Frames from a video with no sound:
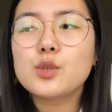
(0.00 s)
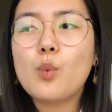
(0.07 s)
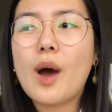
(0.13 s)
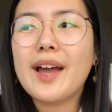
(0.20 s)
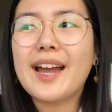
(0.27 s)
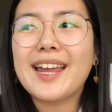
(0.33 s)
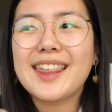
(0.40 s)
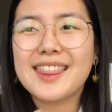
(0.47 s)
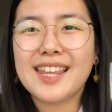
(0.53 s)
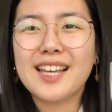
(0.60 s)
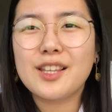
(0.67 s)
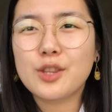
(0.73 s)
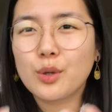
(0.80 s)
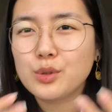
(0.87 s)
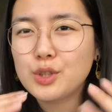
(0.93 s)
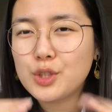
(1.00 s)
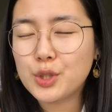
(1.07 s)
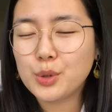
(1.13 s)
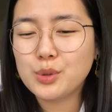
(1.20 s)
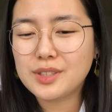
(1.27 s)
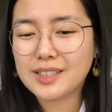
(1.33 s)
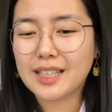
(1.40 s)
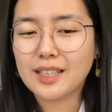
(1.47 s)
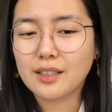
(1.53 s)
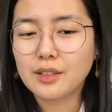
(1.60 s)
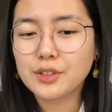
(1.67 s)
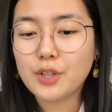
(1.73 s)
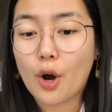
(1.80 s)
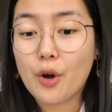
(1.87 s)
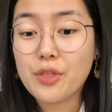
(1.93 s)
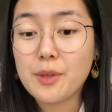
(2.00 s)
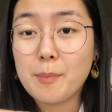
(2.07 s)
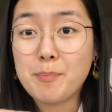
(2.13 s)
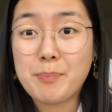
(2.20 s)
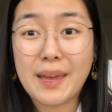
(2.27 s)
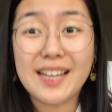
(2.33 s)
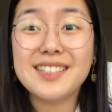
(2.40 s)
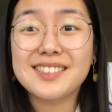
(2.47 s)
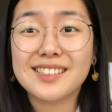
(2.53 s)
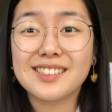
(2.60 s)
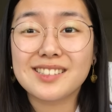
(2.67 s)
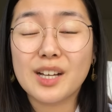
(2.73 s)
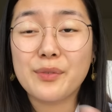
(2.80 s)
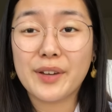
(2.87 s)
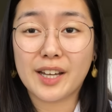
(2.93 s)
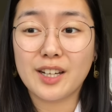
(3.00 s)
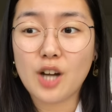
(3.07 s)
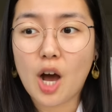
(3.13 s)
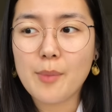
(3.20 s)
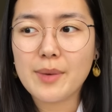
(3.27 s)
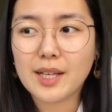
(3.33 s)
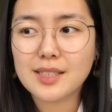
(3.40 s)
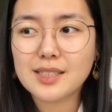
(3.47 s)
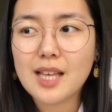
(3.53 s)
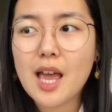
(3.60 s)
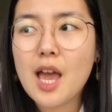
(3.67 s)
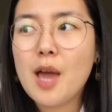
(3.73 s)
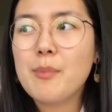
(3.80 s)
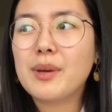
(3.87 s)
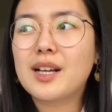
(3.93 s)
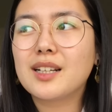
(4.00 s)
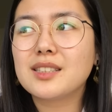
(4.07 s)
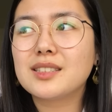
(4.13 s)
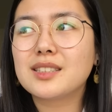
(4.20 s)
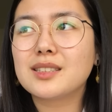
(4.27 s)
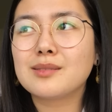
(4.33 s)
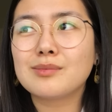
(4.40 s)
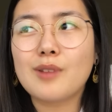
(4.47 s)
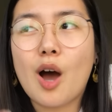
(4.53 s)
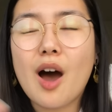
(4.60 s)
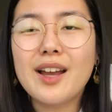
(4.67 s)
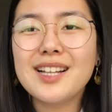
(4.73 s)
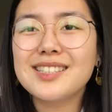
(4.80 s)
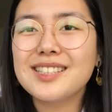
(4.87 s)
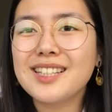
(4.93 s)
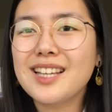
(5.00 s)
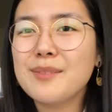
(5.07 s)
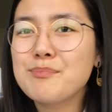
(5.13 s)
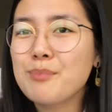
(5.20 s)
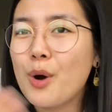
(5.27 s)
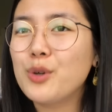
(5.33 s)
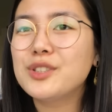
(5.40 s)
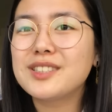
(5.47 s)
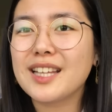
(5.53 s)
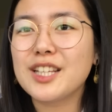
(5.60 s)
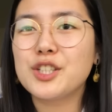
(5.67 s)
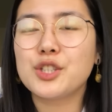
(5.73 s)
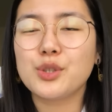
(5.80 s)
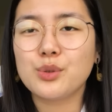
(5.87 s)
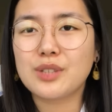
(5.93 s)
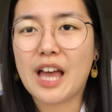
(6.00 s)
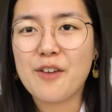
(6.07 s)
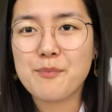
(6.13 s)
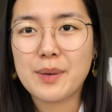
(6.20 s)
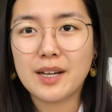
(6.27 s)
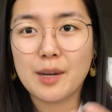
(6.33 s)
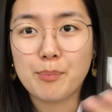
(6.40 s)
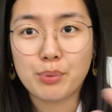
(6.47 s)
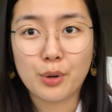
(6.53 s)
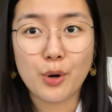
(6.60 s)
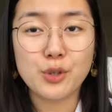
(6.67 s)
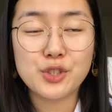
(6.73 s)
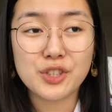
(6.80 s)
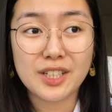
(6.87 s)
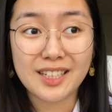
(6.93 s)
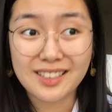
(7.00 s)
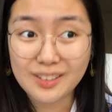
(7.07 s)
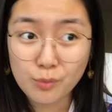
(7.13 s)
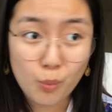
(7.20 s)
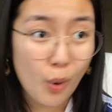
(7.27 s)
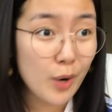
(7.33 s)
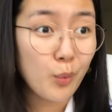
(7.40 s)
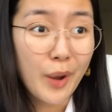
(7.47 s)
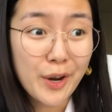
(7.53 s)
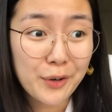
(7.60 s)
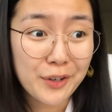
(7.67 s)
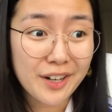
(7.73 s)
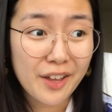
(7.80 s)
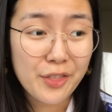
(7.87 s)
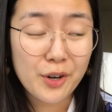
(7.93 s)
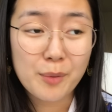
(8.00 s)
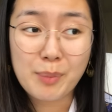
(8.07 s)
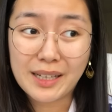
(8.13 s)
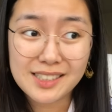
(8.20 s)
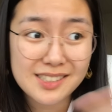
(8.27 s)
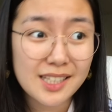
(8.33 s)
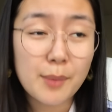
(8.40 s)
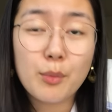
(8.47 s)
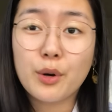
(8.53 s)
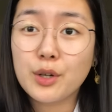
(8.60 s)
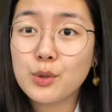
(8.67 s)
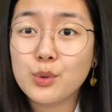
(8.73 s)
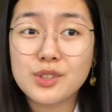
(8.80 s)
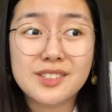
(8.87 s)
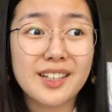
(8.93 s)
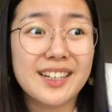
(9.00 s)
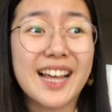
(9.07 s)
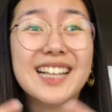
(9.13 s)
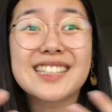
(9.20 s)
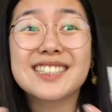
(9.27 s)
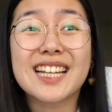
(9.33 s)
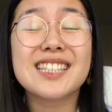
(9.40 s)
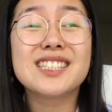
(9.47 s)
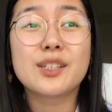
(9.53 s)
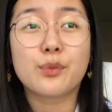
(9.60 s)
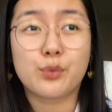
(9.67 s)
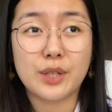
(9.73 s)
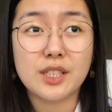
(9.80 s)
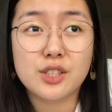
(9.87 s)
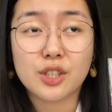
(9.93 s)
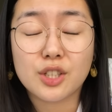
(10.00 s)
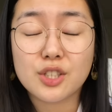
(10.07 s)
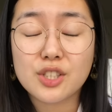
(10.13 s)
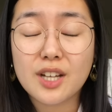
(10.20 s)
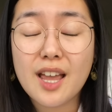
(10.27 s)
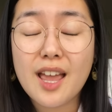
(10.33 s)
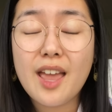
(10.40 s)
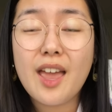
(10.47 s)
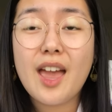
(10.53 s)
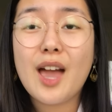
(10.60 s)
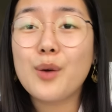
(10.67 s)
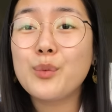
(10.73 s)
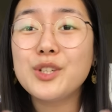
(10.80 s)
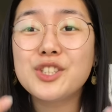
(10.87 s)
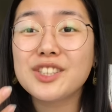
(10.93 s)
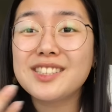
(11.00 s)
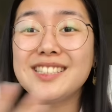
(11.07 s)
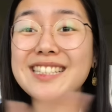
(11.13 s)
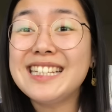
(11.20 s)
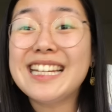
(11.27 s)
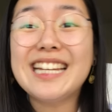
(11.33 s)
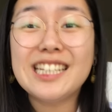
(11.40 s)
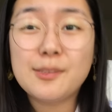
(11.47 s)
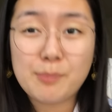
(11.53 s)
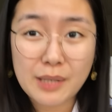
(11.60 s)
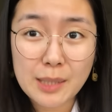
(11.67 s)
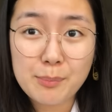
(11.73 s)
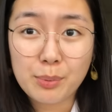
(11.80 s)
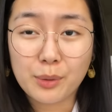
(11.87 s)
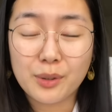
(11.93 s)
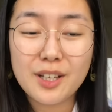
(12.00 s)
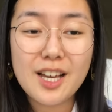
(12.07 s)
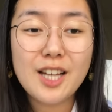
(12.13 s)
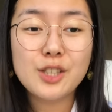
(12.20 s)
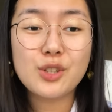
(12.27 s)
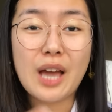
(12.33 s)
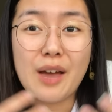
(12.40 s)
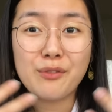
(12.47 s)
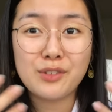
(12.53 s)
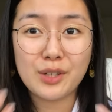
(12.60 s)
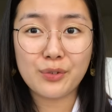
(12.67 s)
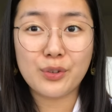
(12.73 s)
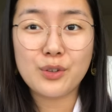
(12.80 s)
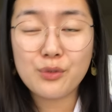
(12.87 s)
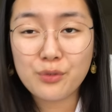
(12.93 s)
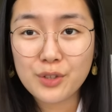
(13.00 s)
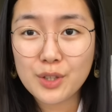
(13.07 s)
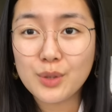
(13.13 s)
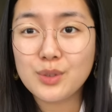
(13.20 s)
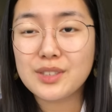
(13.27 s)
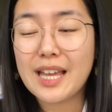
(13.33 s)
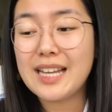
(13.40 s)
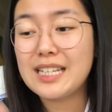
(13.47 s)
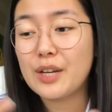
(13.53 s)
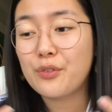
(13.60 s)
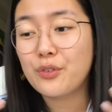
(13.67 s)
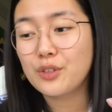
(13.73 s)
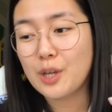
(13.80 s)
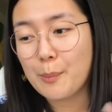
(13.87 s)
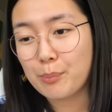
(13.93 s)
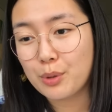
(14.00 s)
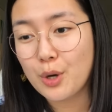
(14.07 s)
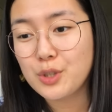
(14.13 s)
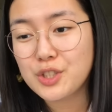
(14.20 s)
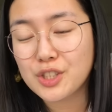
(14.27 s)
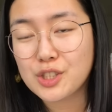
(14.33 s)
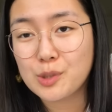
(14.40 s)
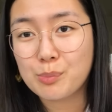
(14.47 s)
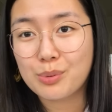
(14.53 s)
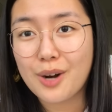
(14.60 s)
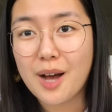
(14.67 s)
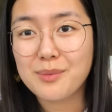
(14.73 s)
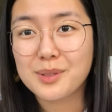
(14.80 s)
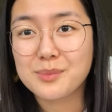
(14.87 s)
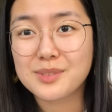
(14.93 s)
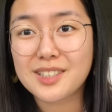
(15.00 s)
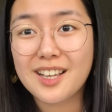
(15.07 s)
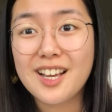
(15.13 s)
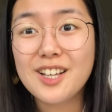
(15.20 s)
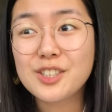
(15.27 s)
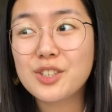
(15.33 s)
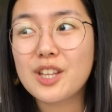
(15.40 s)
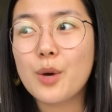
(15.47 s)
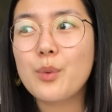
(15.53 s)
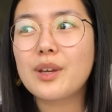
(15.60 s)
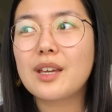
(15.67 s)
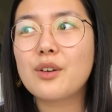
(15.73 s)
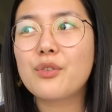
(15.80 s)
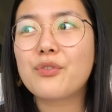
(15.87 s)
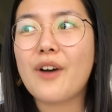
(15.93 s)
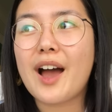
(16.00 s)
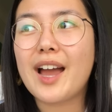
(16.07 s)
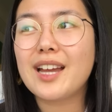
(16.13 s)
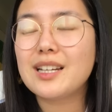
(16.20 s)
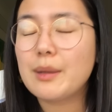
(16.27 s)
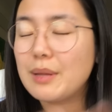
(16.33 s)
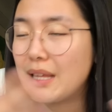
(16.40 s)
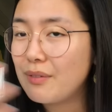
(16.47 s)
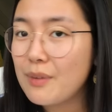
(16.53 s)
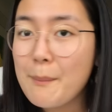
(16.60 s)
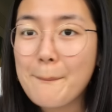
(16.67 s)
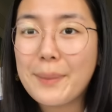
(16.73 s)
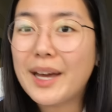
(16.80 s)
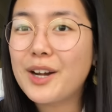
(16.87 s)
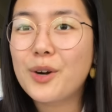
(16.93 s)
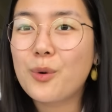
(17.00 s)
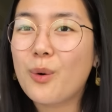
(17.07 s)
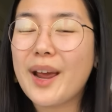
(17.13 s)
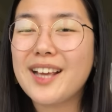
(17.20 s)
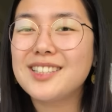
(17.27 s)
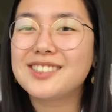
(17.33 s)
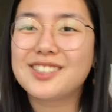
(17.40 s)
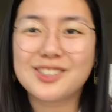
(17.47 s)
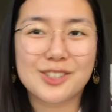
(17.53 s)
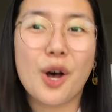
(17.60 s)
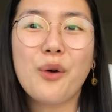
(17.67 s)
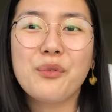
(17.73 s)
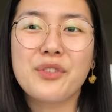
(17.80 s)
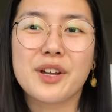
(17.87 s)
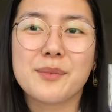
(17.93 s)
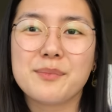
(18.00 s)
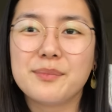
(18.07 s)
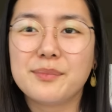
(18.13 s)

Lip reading: why I think those two skills are the basis of economics, because honestly, most issues have been approached one way or another by someone who's done extensive research, and we just need people to have different views and different approaches to problems so that we can find even better ways to solve them.